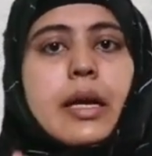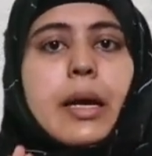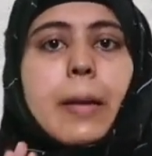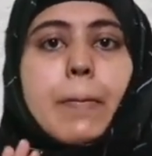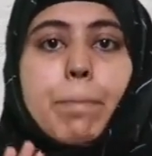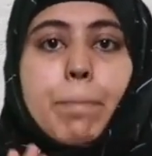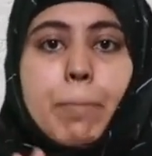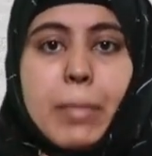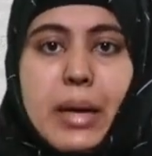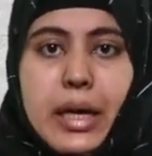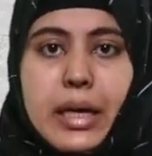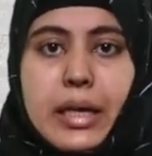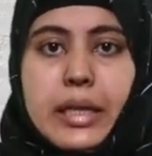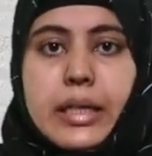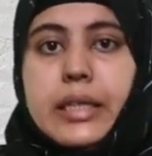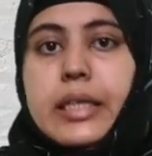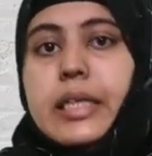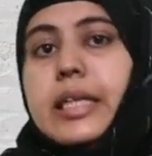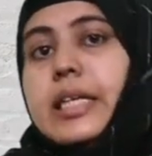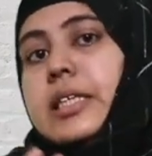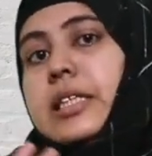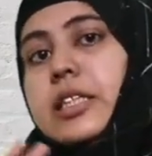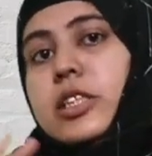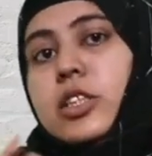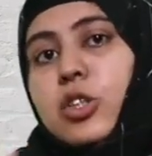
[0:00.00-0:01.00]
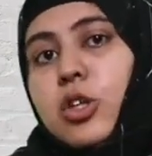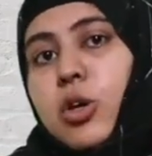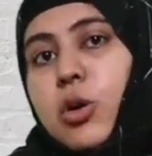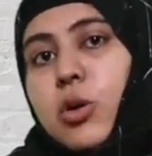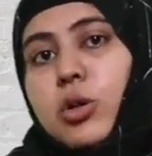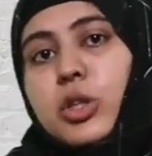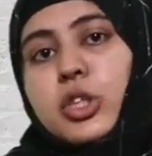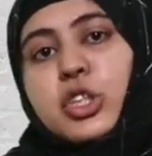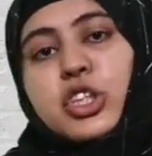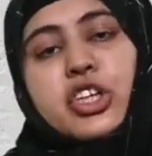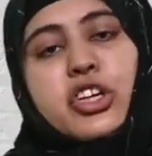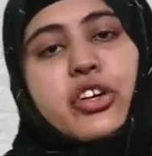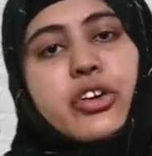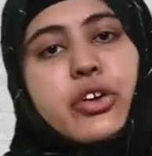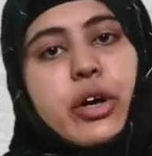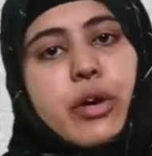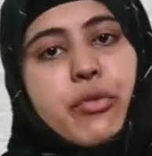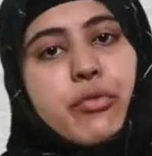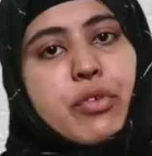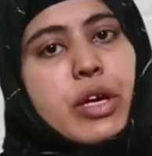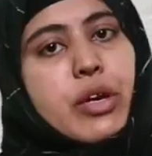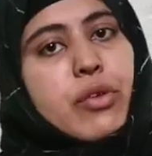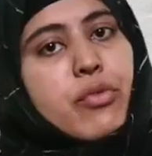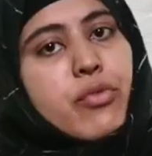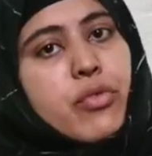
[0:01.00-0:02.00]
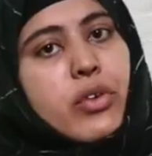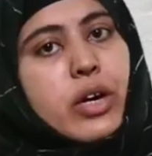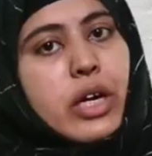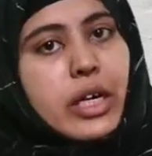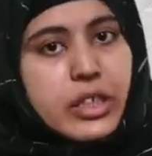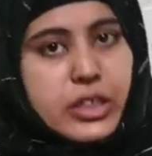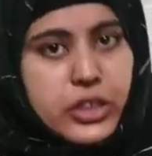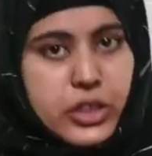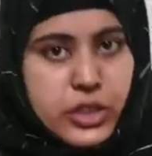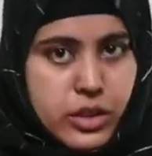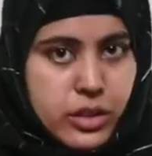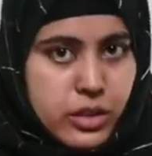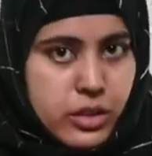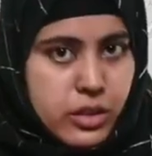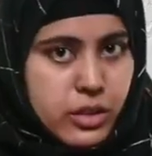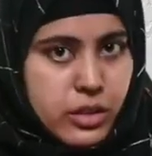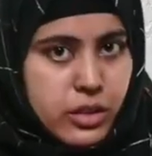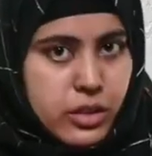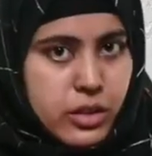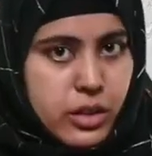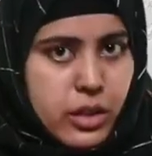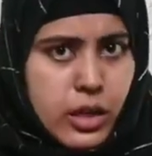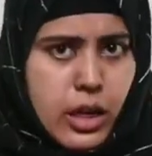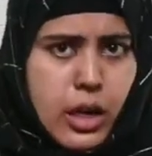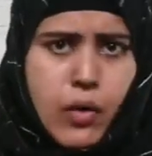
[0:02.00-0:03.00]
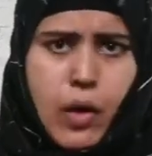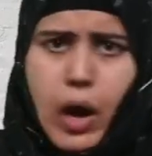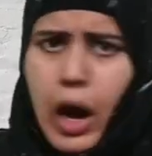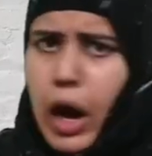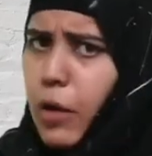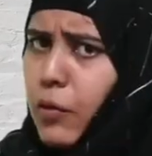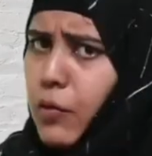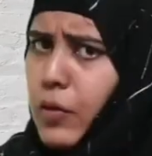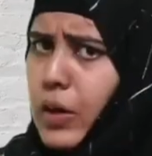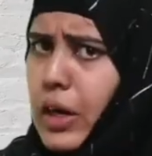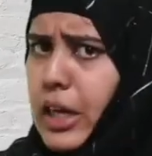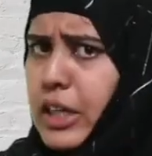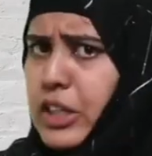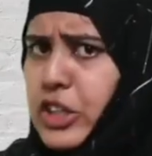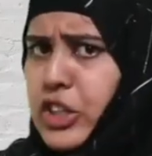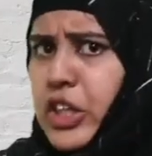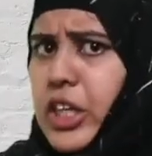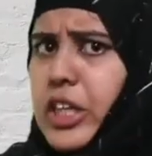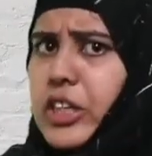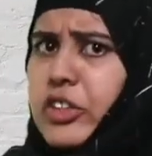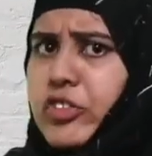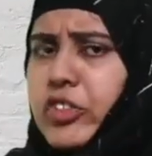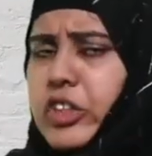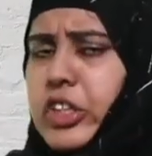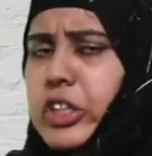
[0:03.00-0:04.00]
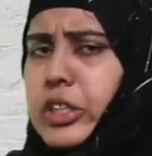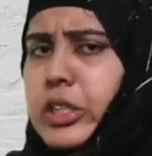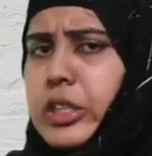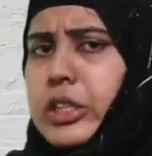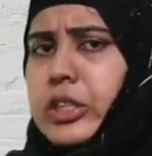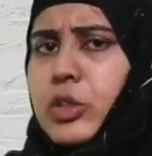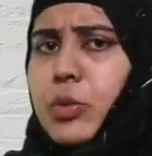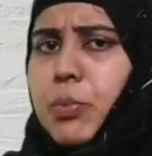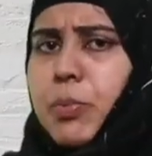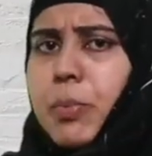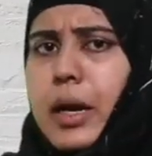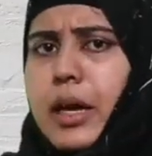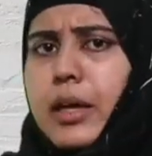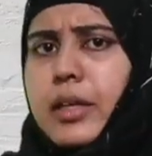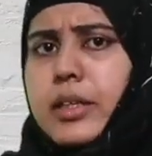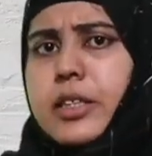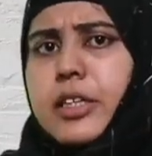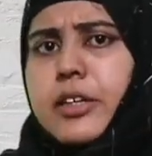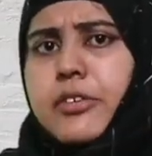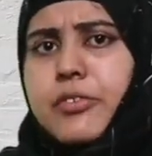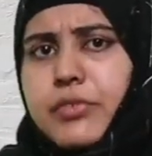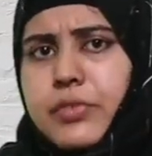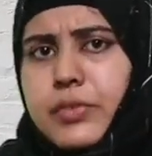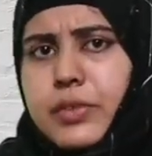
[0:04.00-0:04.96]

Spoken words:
Mary taught Ravi French. Now how will I change it into passive?